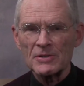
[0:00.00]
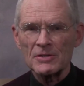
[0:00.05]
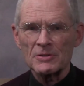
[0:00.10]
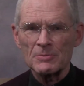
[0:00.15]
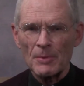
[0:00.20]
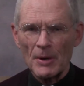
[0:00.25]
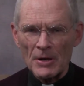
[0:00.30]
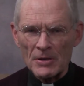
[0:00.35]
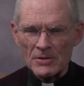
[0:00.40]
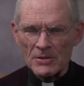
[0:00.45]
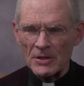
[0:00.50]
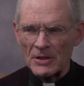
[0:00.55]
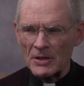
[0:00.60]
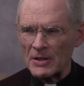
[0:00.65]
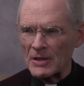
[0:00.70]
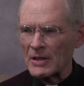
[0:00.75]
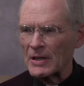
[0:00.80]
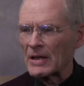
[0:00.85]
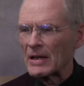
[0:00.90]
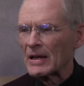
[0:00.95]

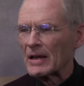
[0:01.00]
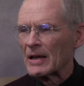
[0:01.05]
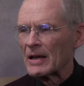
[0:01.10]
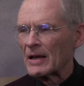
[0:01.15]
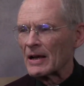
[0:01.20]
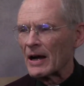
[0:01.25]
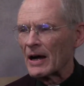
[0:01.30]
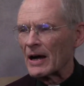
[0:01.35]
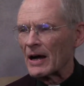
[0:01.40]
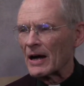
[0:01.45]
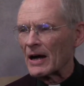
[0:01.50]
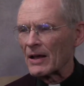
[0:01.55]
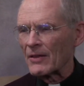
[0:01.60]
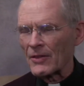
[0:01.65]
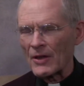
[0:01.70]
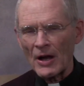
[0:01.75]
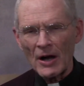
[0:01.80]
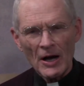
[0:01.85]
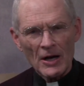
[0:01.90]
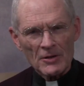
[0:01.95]
especially
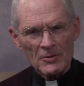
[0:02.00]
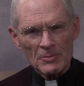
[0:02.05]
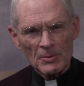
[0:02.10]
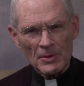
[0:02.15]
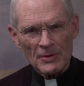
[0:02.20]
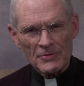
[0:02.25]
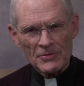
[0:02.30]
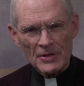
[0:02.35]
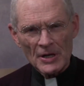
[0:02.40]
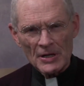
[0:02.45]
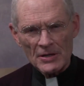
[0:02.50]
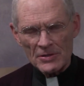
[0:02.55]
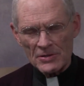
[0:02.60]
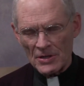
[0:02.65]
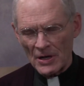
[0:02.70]
the Gospel of St.